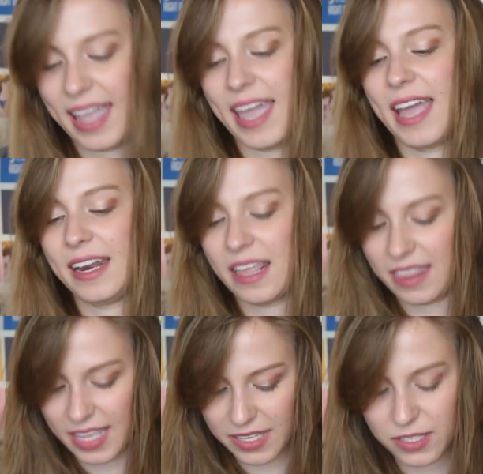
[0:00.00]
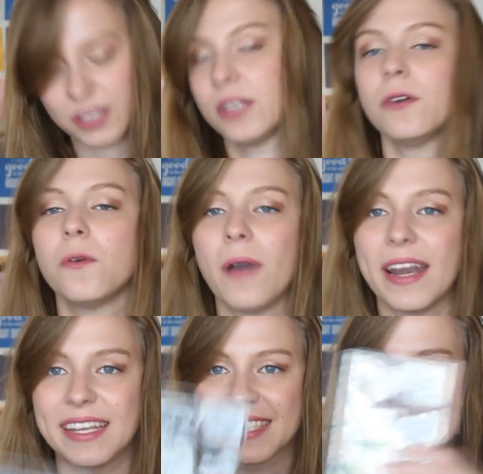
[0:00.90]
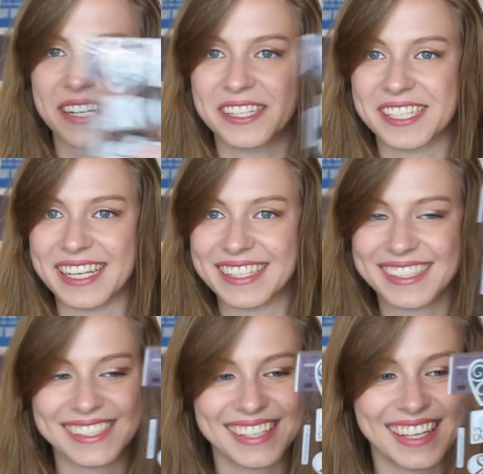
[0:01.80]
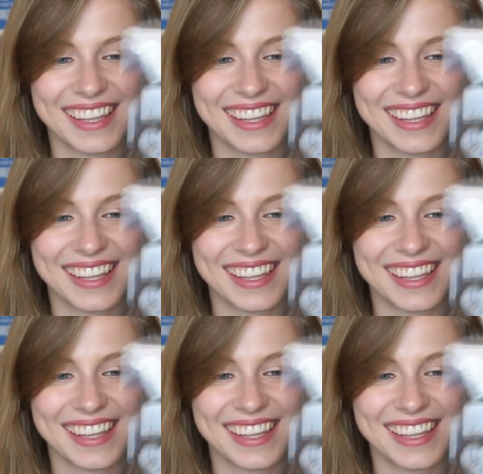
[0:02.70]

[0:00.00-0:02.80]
And these two wedding sticker sheets.